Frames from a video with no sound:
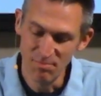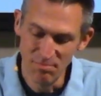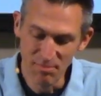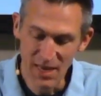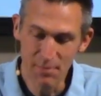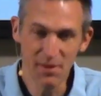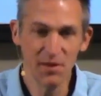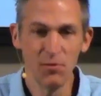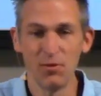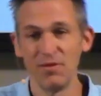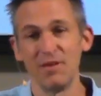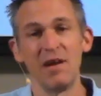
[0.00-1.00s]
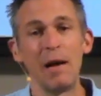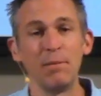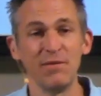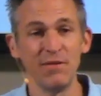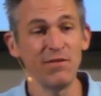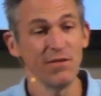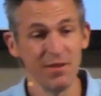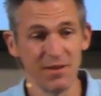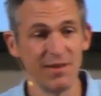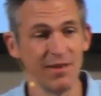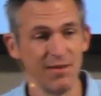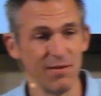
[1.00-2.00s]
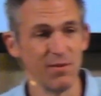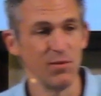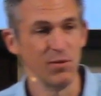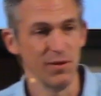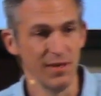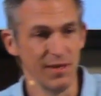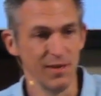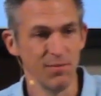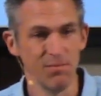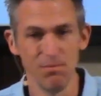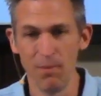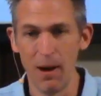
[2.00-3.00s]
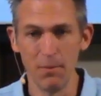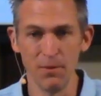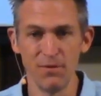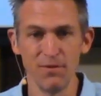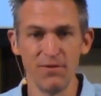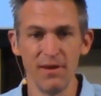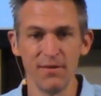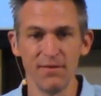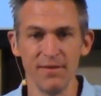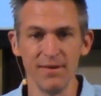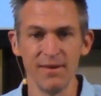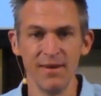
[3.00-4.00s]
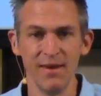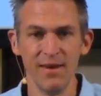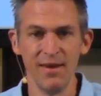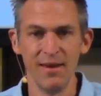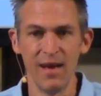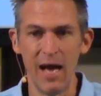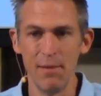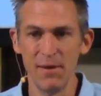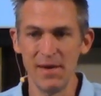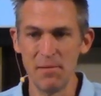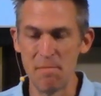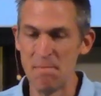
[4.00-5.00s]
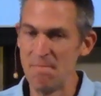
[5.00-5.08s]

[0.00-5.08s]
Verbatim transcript: Maybe he was in opposition to the king's authority, Robert suggested. I mean,